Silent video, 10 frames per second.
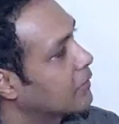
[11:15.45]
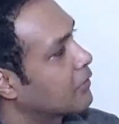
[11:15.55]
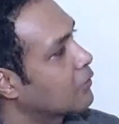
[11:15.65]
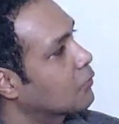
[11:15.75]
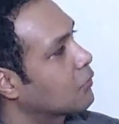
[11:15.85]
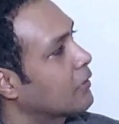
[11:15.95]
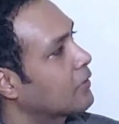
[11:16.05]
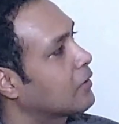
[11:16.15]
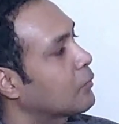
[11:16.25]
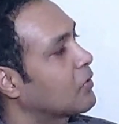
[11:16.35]
into
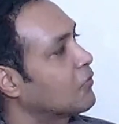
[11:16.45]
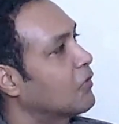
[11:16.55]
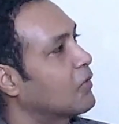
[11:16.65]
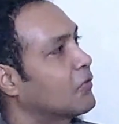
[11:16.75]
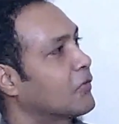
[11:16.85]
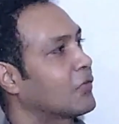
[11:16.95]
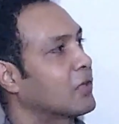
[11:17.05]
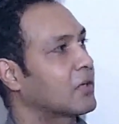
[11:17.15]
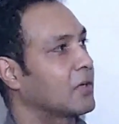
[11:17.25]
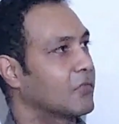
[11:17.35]
100 means 150
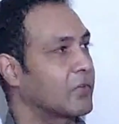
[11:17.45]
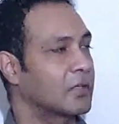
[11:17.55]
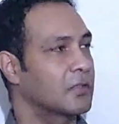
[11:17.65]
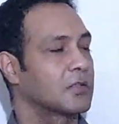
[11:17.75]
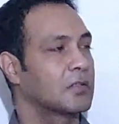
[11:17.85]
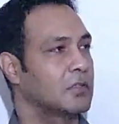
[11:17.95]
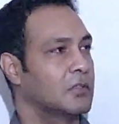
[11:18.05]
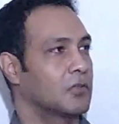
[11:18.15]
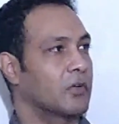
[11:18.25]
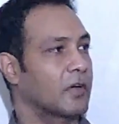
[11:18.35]
gram weight.
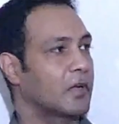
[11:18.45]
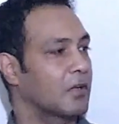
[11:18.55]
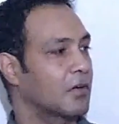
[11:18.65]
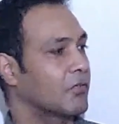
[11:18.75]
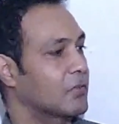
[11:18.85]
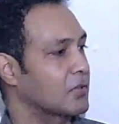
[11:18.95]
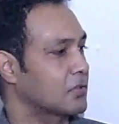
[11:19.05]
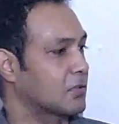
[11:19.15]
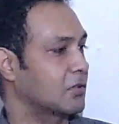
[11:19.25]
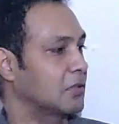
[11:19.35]
The reading of
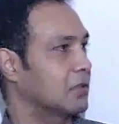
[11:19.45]
this